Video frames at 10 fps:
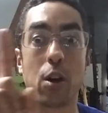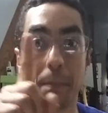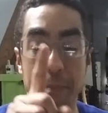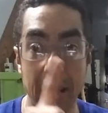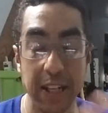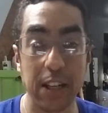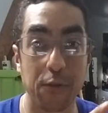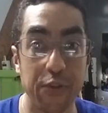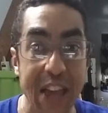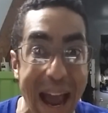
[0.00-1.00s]
many
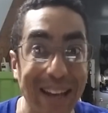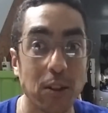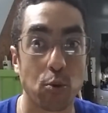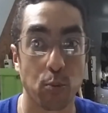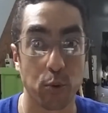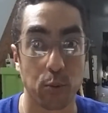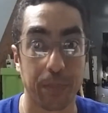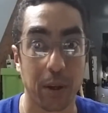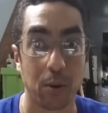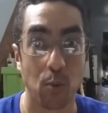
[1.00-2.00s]
of that
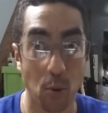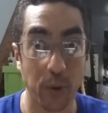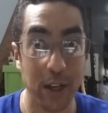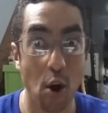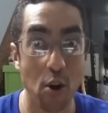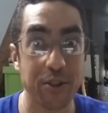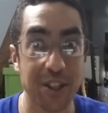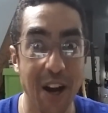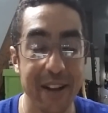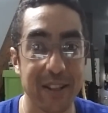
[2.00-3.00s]
group, what we call
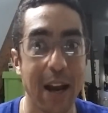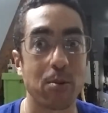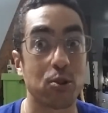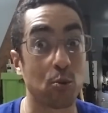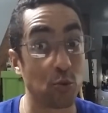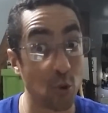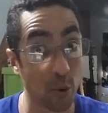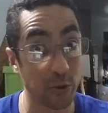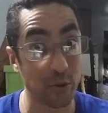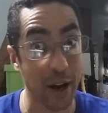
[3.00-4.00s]
Scots-Irish, so
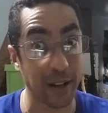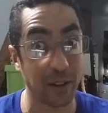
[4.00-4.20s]
Northern